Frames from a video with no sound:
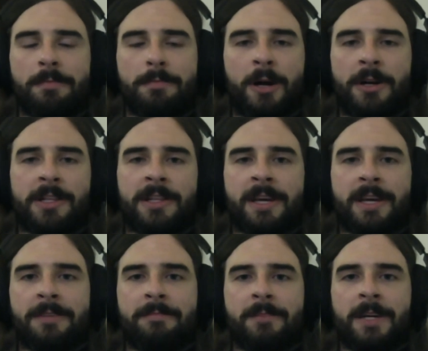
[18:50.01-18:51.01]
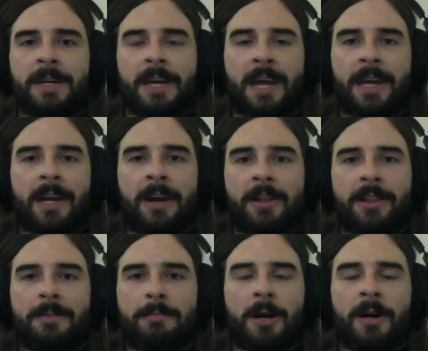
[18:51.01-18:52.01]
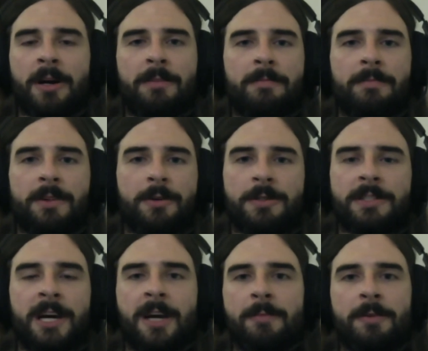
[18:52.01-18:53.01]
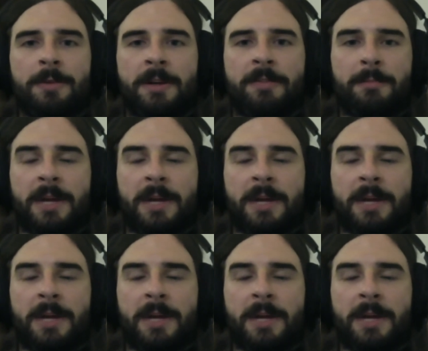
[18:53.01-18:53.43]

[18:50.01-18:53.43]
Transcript: party thing and hanging out at the bar the whole time or whatever,